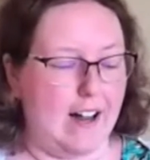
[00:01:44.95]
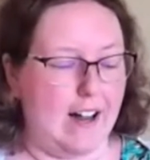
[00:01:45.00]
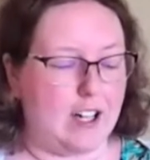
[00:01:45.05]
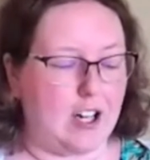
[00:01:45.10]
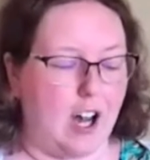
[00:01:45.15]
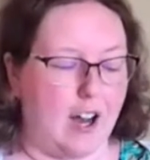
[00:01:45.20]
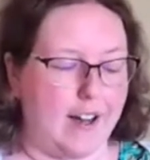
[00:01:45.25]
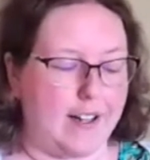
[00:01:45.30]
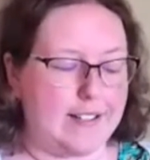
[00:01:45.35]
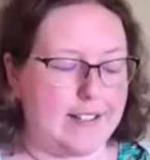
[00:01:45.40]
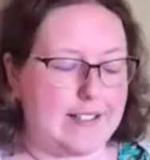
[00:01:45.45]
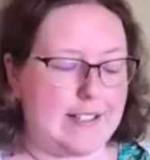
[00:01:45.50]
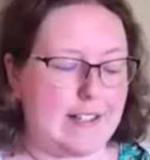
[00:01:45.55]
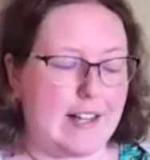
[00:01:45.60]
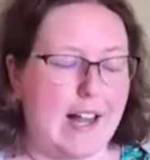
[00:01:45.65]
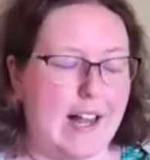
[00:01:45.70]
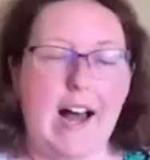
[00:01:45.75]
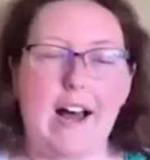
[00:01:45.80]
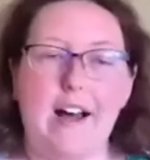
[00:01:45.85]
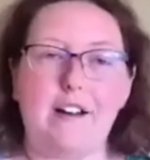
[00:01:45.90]
God's
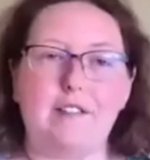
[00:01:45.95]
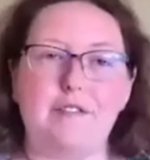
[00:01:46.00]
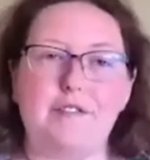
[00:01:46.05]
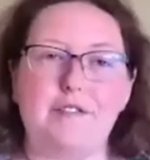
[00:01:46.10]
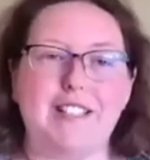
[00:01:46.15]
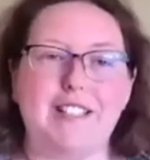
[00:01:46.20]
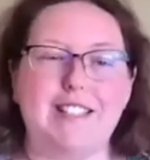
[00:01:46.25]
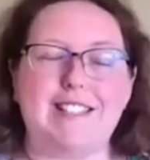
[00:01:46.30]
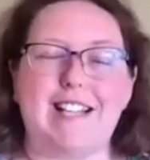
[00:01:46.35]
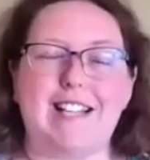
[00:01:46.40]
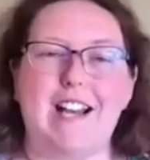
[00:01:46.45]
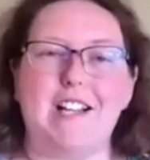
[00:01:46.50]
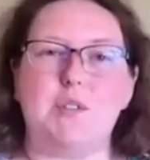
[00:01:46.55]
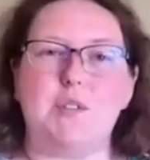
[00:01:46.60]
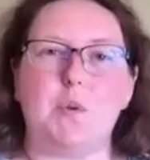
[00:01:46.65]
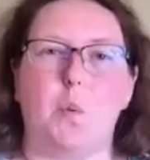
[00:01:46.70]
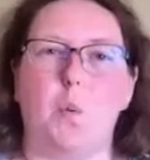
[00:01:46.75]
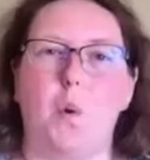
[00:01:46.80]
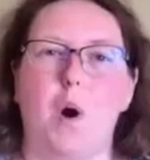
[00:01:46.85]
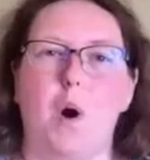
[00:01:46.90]
love is
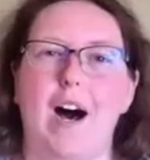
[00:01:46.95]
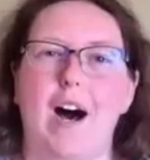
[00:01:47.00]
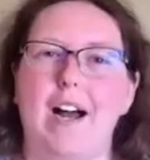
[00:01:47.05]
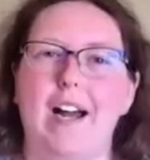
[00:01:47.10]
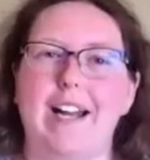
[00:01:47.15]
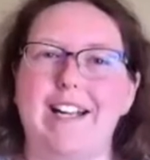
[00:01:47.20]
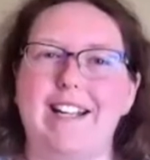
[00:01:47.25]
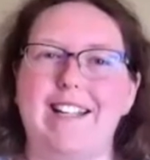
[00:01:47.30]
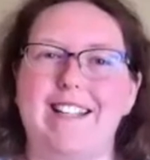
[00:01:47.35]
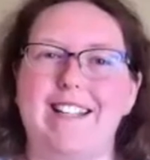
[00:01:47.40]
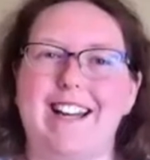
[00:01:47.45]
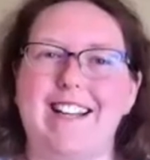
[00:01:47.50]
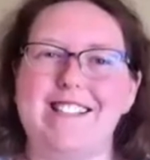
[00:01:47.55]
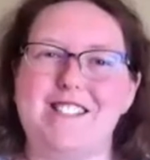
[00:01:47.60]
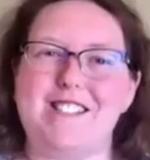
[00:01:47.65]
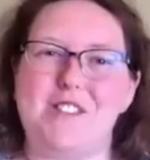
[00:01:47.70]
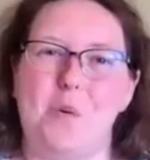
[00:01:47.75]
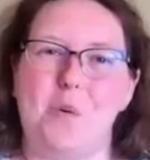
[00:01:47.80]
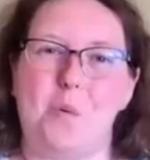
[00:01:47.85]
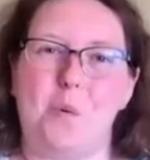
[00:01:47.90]
as wide
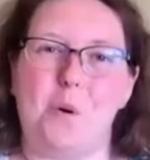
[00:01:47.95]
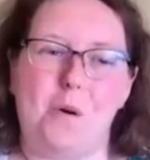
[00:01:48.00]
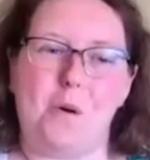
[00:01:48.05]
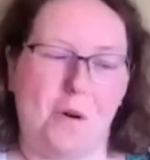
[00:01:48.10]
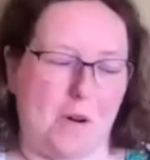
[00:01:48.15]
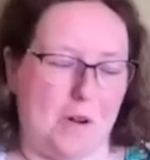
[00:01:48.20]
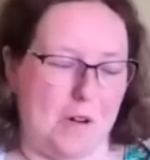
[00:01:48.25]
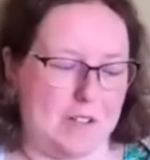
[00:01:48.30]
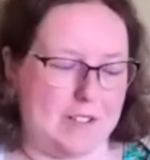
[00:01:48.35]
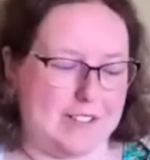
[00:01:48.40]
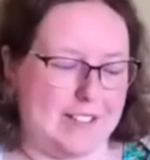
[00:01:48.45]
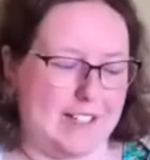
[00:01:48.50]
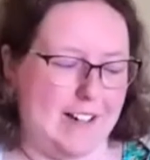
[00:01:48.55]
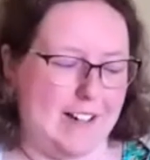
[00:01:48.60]
as the world.